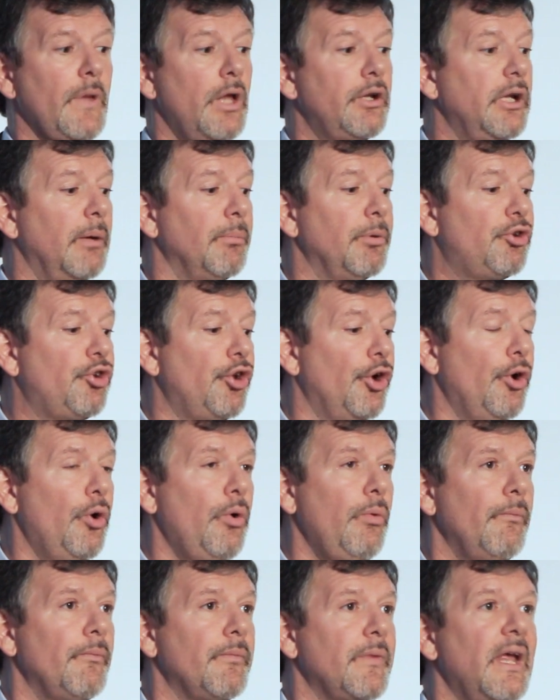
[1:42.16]
Number
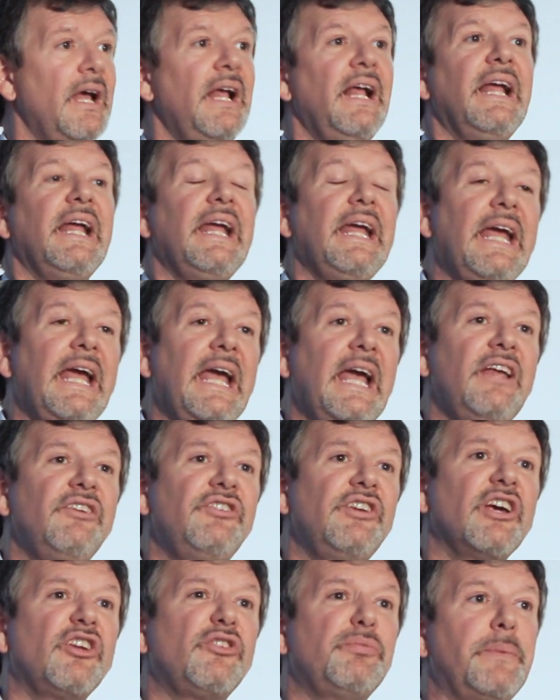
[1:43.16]
2,
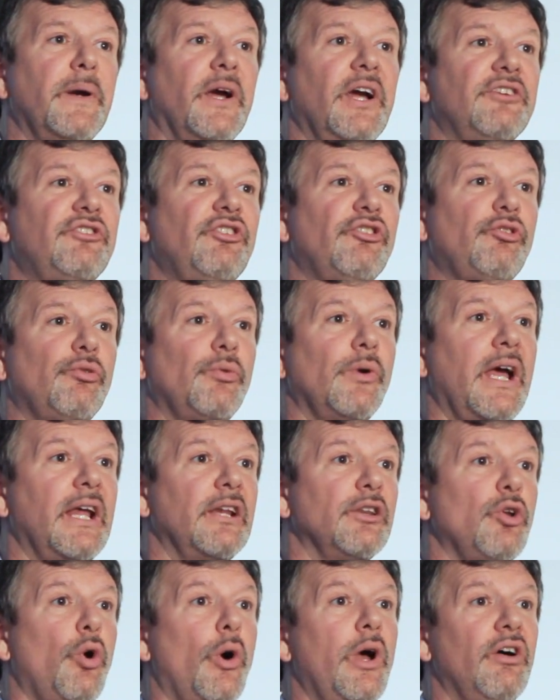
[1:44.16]
easy experiences
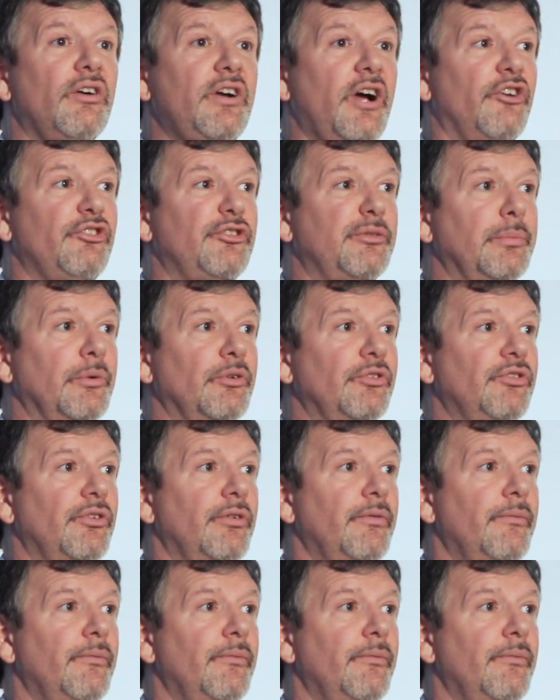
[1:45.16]
create loyal customers.